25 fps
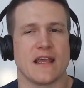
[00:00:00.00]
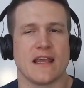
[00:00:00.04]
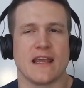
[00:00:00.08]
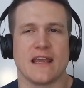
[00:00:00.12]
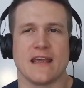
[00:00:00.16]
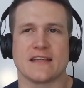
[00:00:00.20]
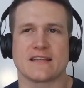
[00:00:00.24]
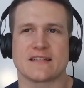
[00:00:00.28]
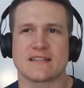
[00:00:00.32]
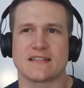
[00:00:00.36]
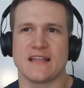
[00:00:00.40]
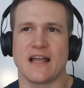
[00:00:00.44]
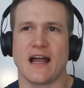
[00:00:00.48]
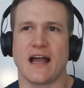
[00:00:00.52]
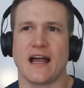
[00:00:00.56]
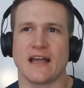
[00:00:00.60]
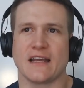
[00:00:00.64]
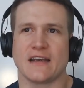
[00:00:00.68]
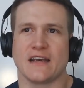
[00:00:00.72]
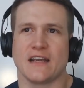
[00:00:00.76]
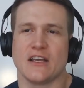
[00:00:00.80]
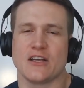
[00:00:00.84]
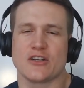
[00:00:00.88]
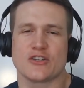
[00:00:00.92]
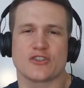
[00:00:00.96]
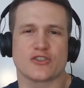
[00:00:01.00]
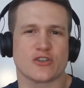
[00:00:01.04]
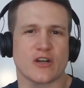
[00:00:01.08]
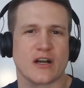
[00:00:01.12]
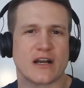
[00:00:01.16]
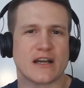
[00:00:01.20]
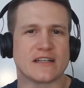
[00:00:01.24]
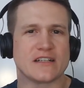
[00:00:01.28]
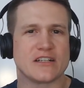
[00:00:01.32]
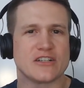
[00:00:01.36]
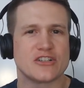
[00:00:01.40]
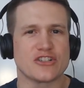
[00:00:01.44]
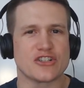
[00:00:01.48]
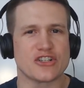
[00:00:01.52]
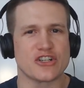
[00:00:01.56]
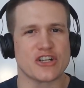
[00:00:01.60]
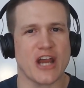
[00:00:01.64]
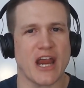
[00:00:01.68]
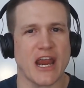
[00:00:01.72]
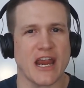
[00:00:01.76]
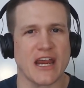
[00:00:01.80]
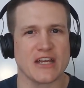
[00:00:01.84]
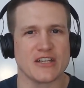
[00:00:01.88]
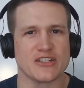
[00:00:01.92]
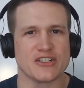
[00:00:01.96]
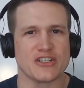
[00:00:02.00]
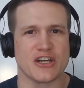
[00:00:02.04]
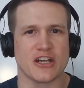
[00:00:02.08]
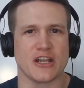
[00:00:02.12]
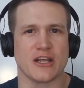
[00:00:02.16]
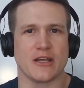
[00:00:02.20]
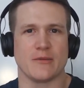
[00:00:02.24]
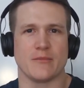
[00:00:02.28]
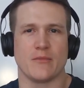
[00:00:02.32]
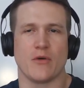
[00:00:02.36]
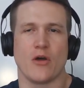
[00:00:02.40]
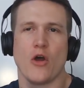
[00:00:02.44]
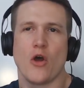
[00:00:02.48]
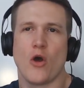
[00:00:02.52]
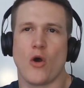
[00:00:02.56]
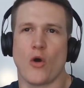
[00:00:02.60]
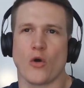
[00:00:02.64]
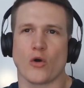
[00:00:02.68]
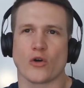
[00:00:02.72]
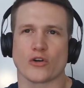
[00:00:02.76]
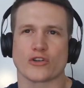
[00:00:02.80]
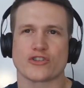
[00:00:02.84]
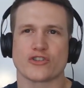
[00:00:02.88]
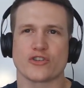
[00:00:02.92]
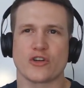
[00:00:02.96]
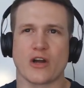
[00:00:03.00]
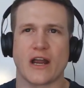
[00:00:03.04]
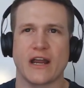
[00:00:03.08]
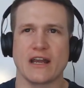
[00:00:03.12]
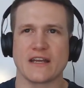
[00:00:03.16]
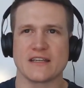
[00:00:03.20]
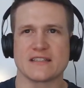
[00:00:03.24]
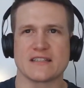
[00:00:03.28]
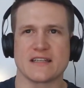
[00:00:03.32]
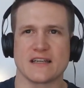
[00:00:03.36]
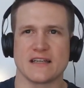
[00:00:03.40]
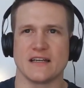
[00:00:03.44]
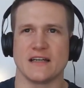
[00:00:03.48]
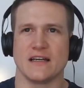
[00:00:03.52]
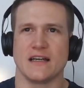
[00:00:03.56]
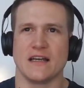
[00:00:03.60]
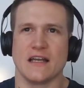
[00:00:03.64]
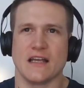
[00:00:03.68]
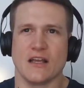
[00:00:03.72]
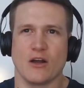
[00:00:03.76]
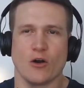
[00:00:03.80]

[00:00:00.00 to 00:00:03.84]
It's not trying to change him or trying to,